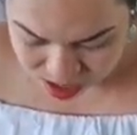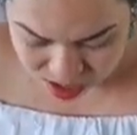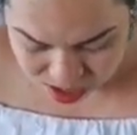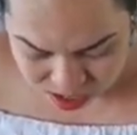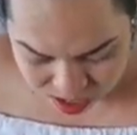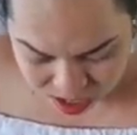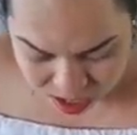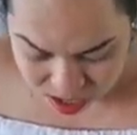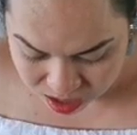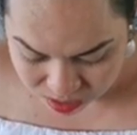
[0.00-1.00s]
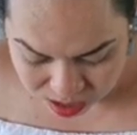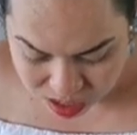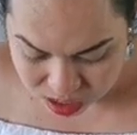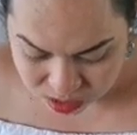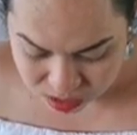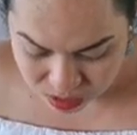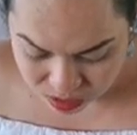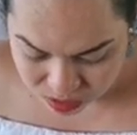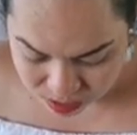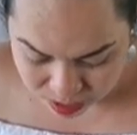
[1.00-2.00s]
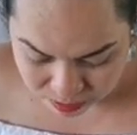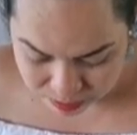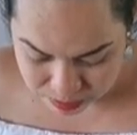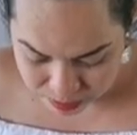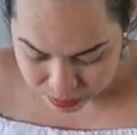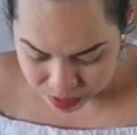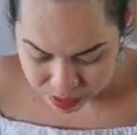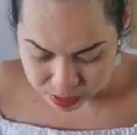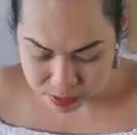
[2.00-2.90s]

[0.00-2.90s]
it out. I really don't know.